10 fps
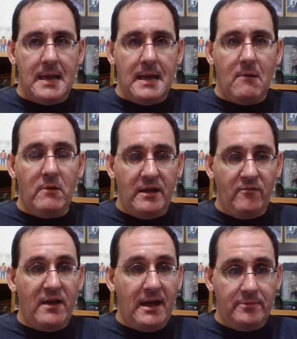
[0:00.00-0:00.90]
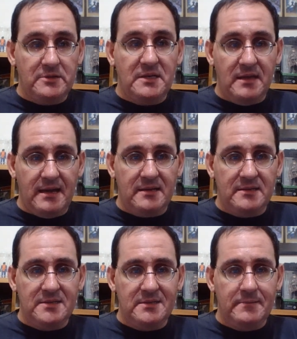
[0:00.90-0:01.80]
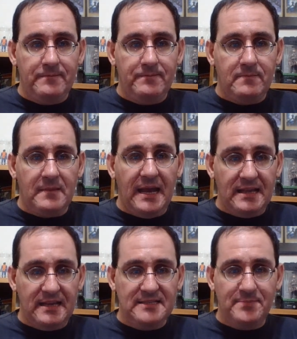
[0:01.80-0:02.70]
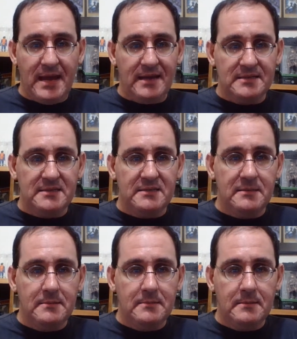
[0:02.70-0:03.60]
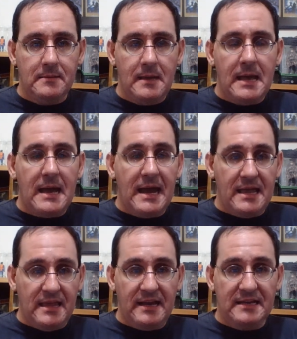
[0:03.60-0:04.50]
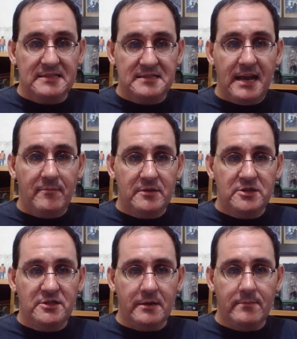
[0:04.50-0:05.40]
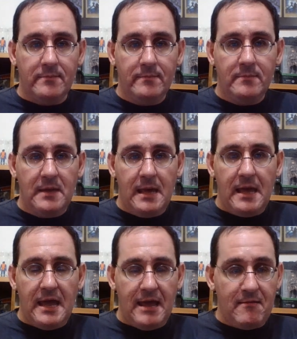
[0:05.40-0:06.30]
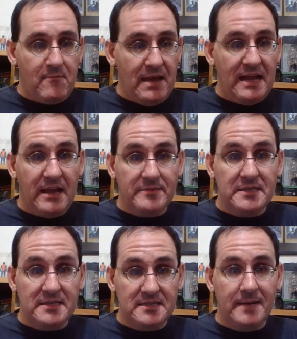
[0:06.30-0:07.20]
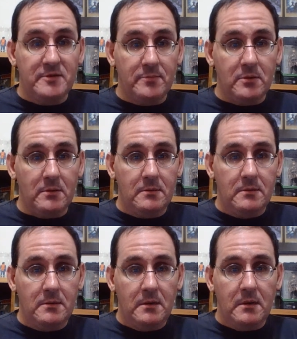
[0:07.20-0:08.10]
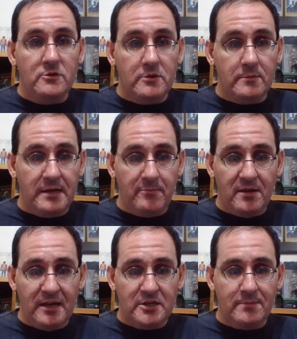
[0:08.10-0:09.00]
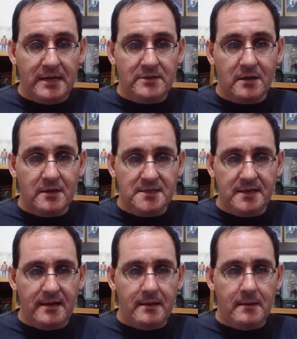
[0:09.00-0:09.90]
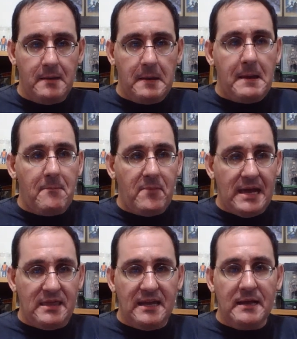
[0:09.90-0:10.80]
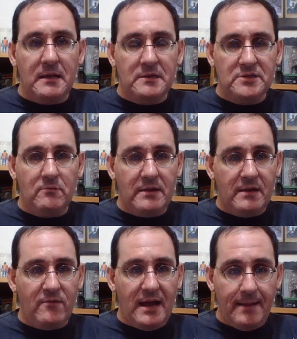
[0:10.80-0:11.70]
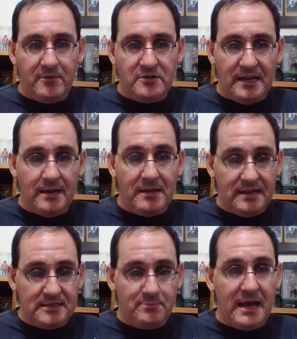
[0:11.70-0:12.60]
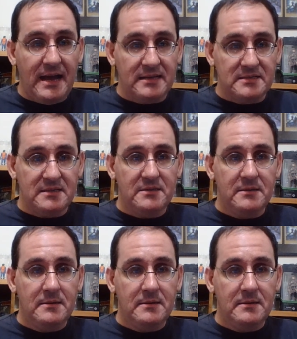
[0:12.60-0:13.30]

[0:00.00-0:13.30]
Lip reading: Whatever happened to Lex in his past, I think has damaged him and made him susceptible to manipulation by Darkseid. But I think also whatever happened to him in his past